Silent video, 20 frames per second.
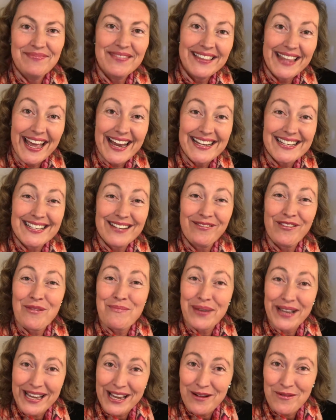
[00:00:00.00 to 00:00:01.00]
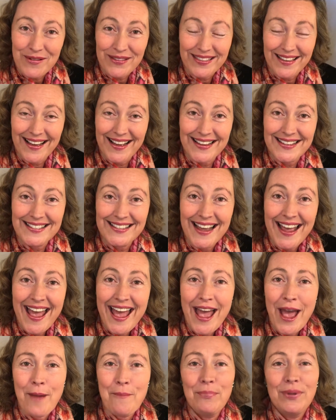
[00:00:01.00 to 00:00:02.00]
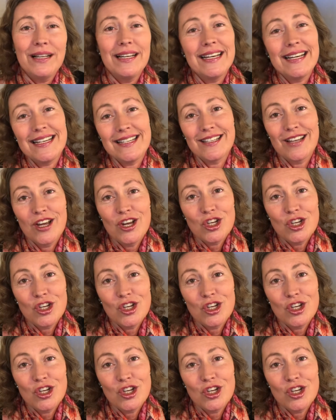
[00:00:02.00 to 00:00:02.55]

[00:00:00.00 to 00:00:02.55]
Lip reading: Thanks for being with us, and please